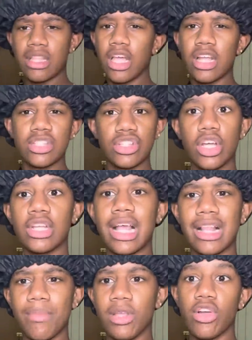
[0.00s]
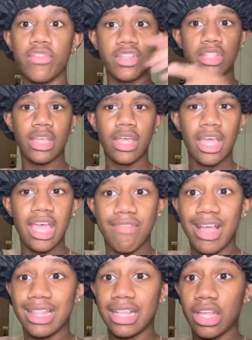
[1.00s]
The gun is good? Y'all let me know if
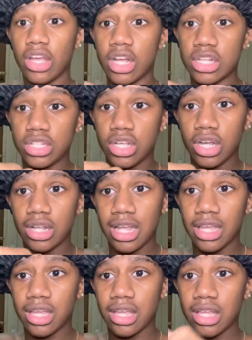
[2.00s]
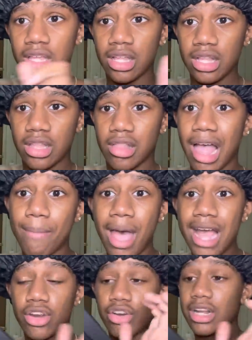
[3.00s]
y'all think the gun is good. Like, does that
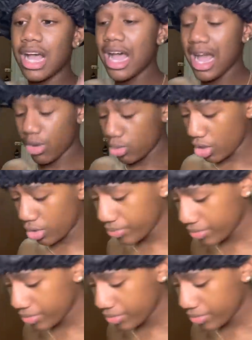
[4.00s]
matter or not? I don't know.